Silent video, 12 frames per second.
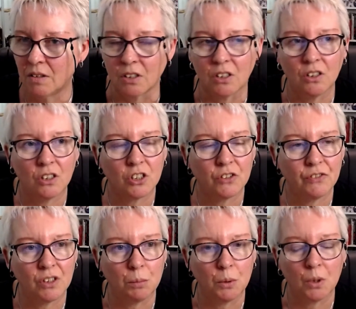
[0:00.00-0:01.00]
gosh, I've
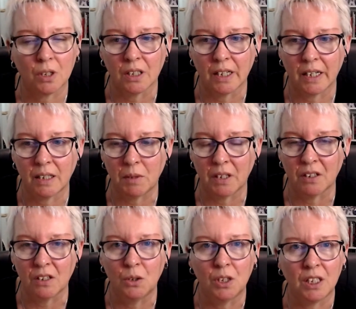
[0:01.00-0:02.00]
forgotten the book of the name now,
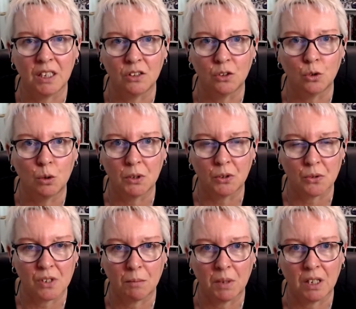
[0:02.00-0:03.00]
Learning Lenormand or
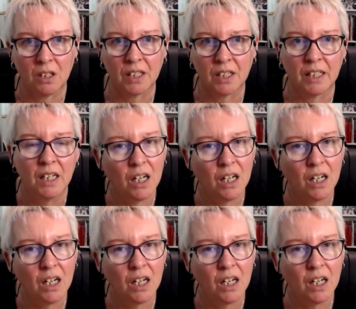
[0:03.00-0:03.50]
something like that.